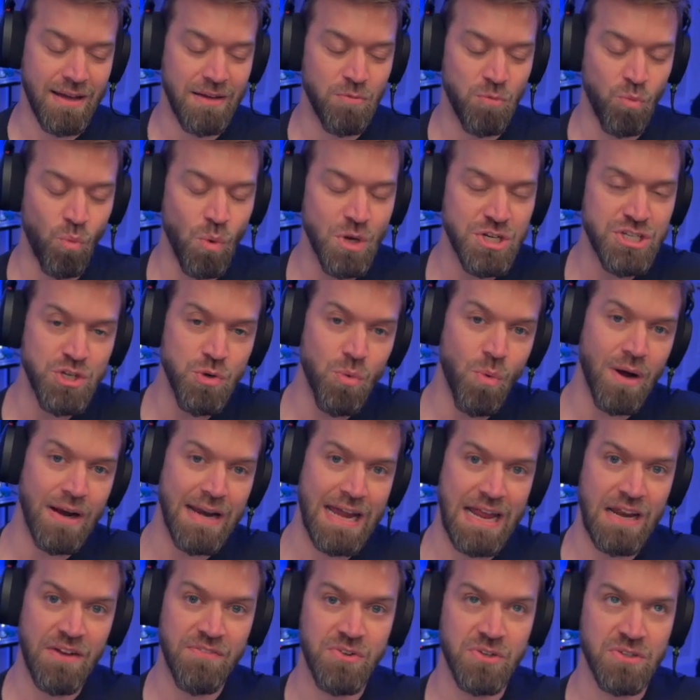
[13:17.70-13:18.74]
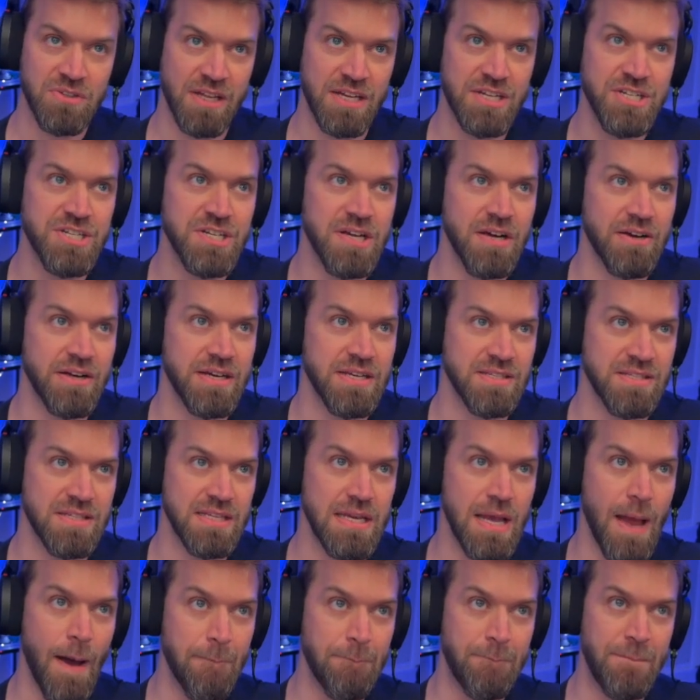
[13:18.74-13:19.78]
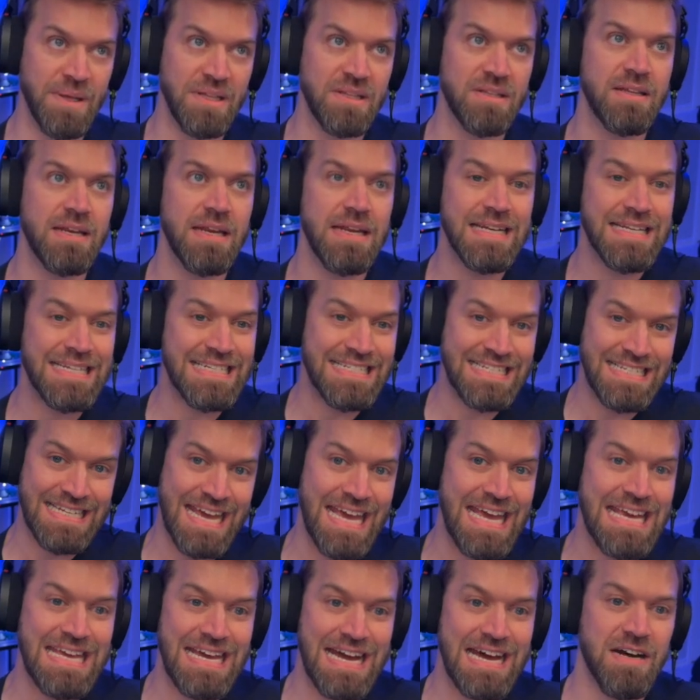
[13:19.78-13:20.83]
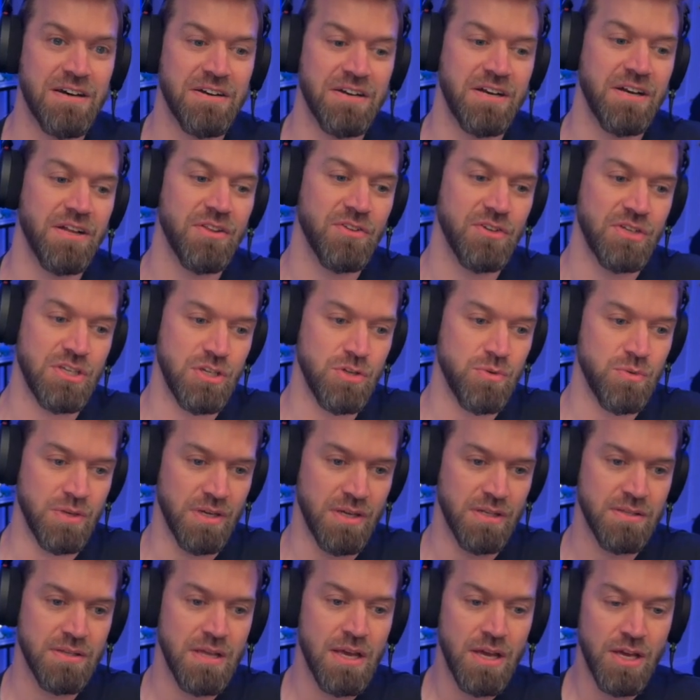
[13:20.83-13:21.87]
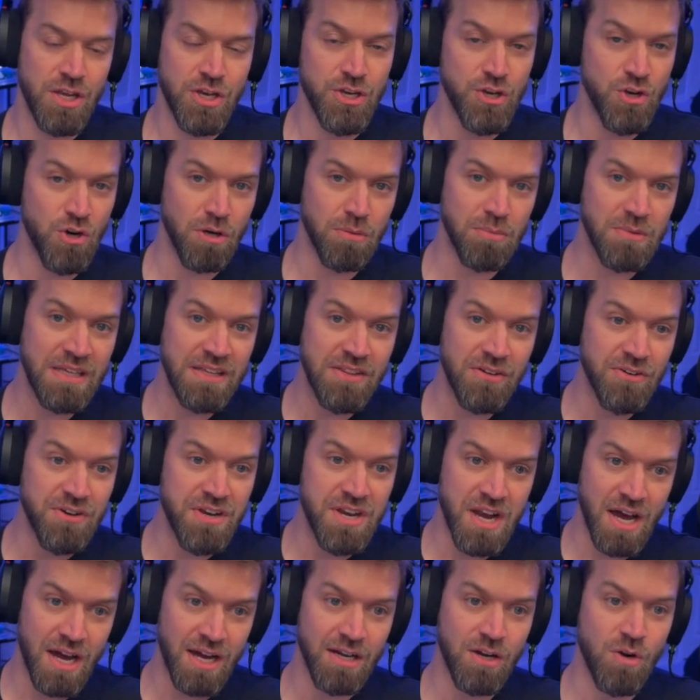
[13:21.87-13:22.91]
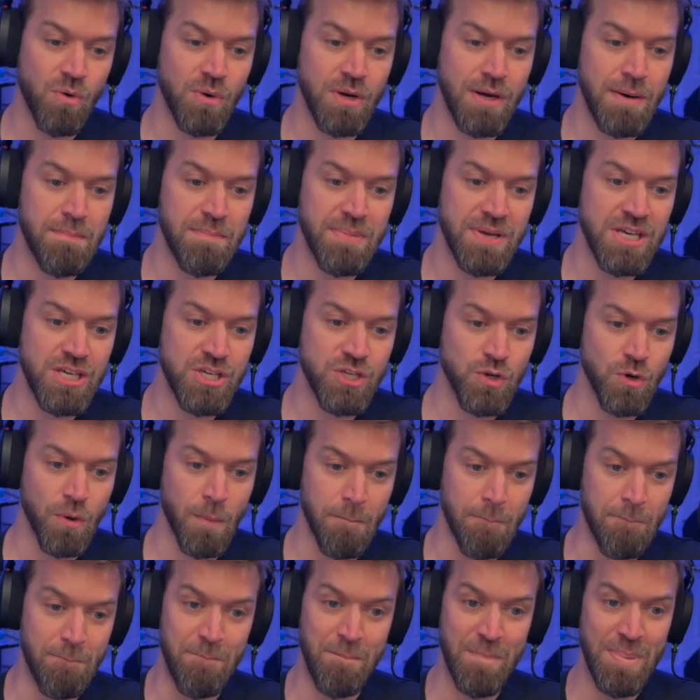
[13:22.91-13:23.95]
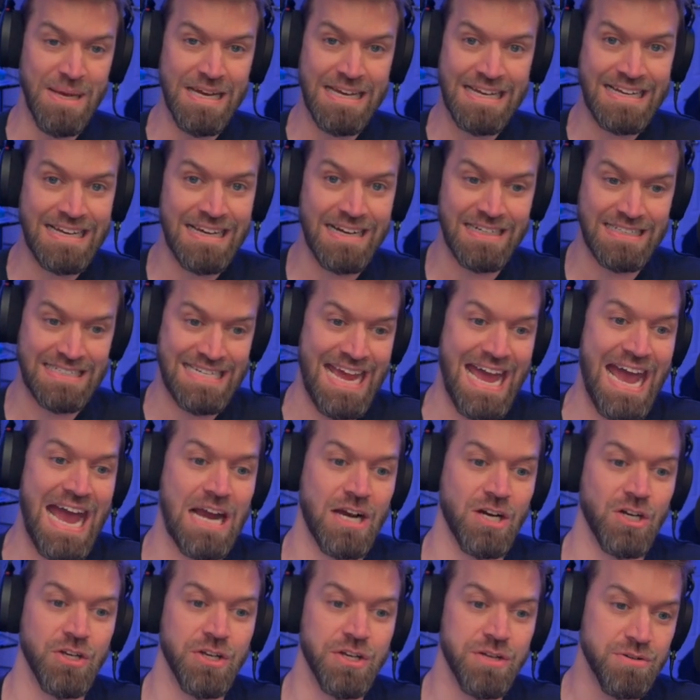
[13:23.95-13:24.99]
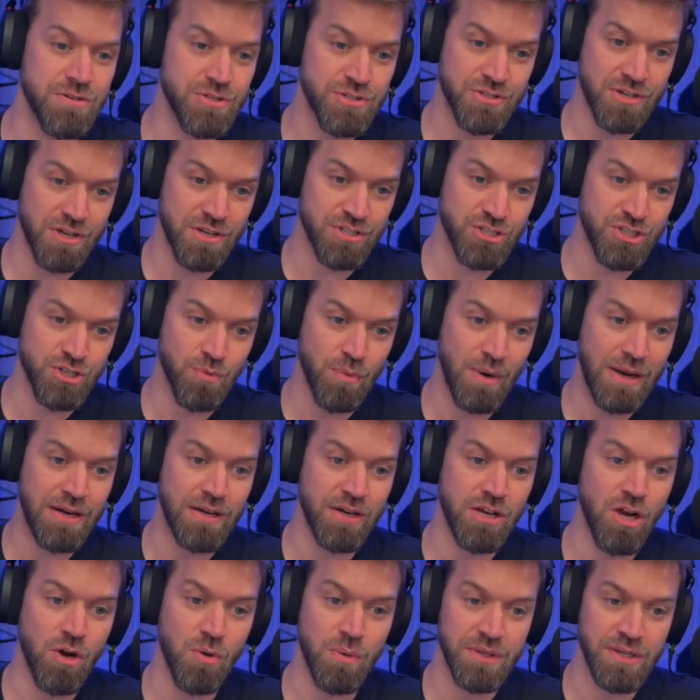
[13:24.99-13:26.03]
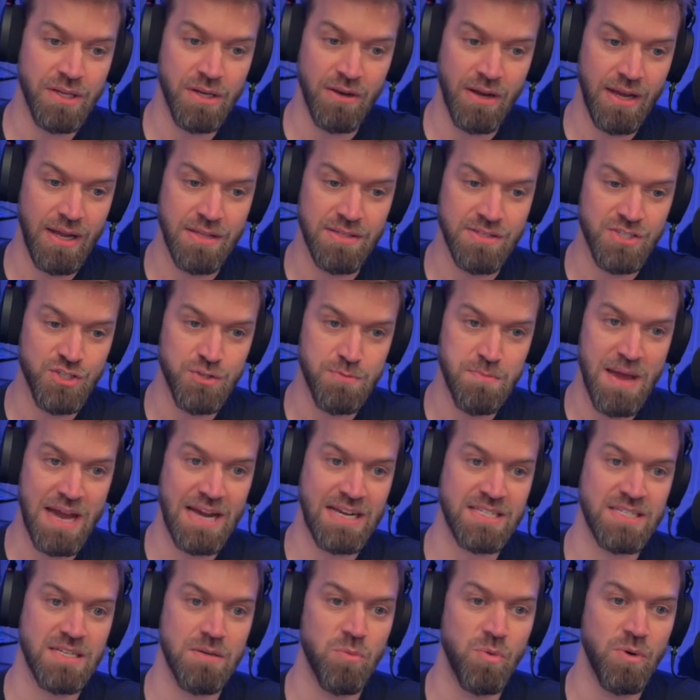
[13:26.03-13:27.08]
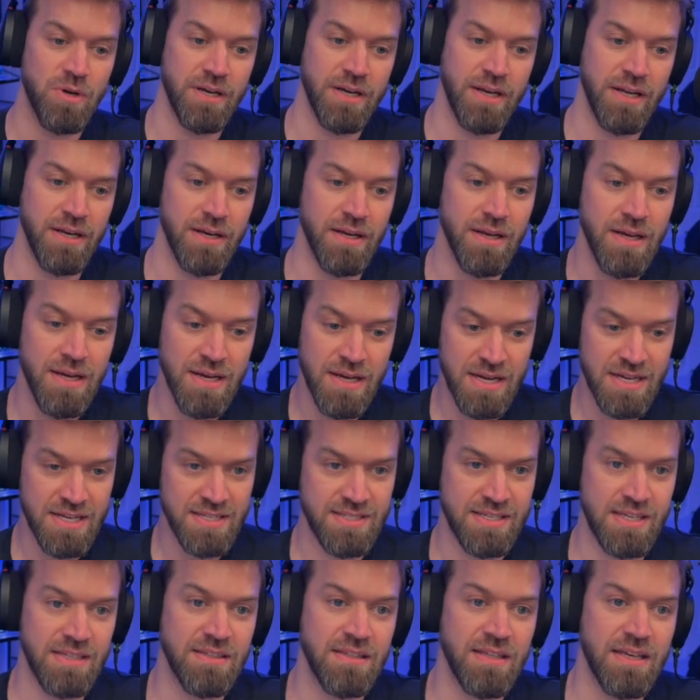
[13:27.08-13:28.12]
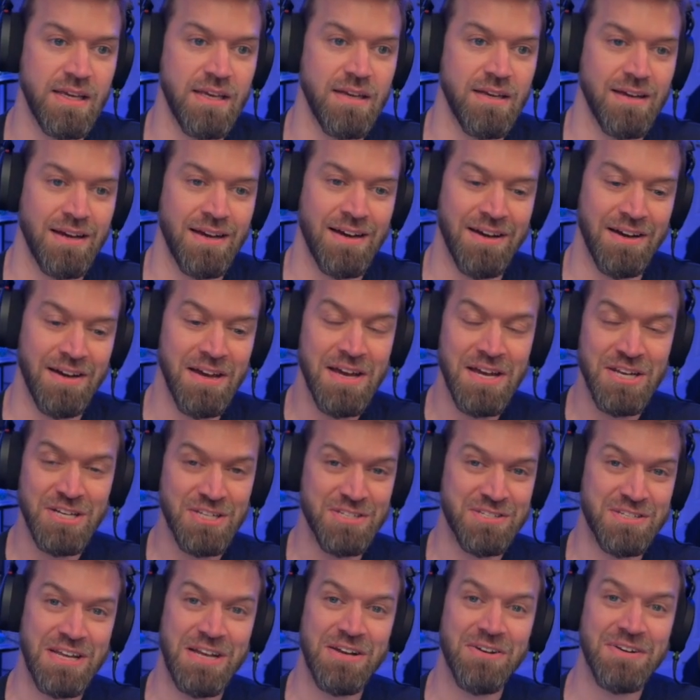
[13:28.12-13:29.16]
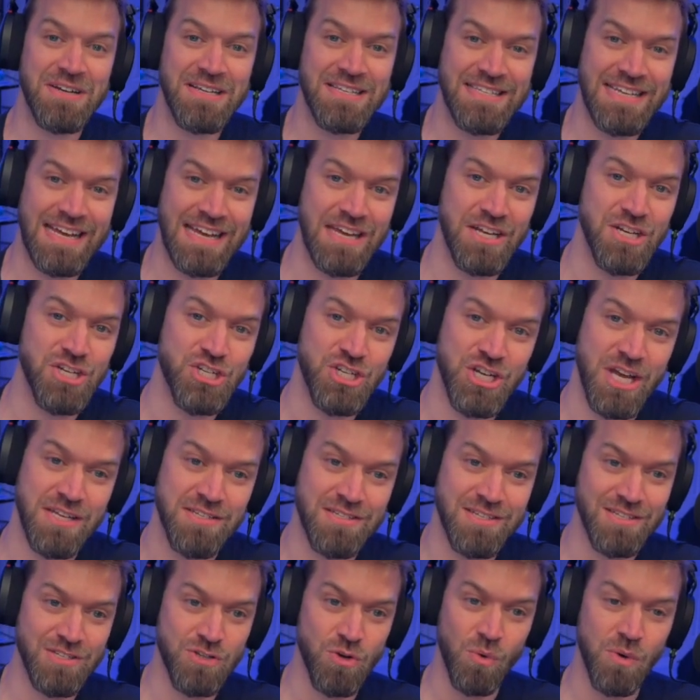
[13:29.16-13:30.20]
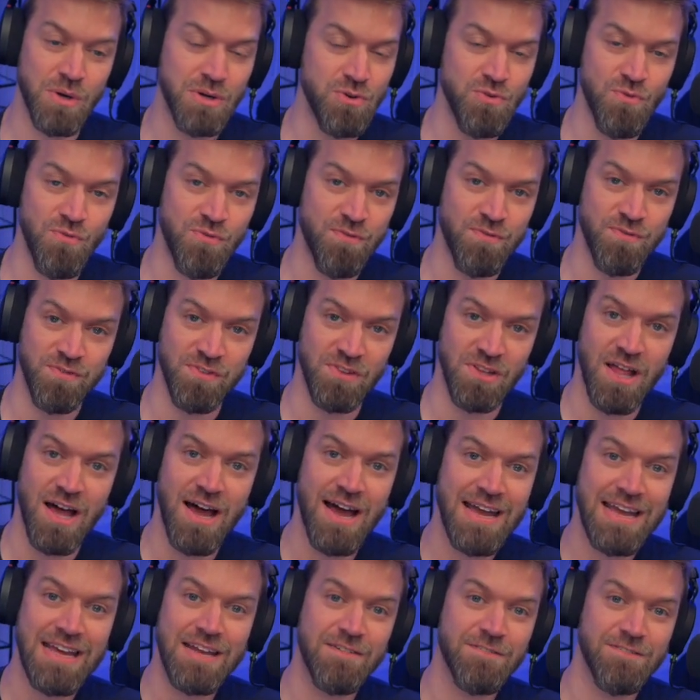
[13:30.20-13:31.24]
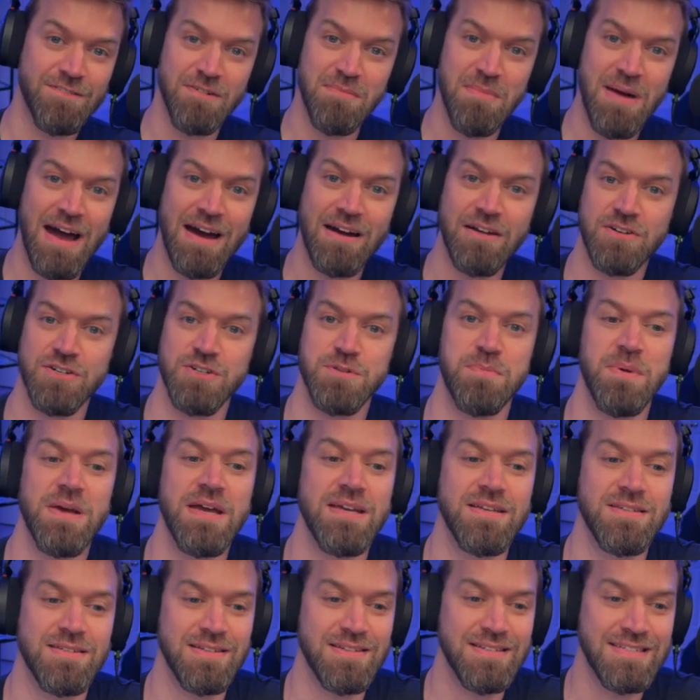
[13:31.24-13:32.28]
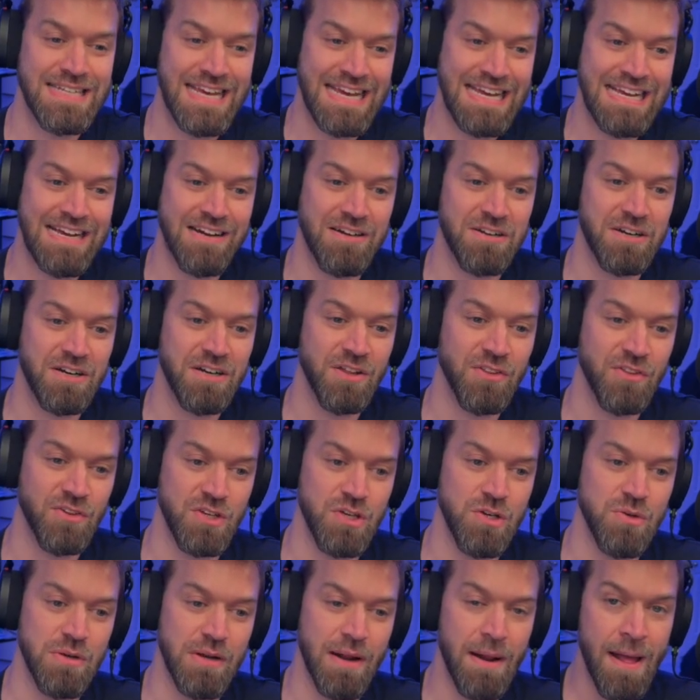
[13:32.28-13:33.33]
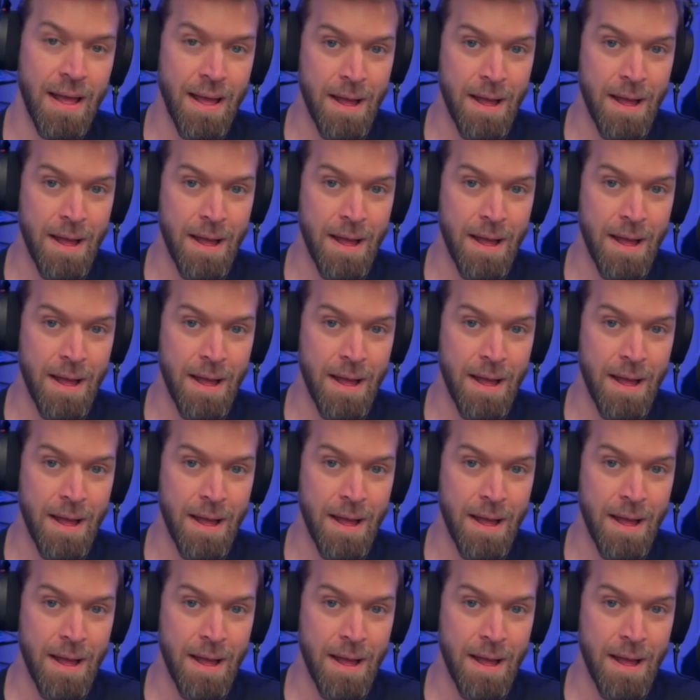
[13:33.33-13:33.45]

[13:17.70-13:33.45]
What you want out of your legendary is the ability to take out another unit. Normally they're not going to be your big attacker. You just saw Sharena go in there and smack someone, and suddenly just here in a second Shez is going to fly in from outer space and take out another unit.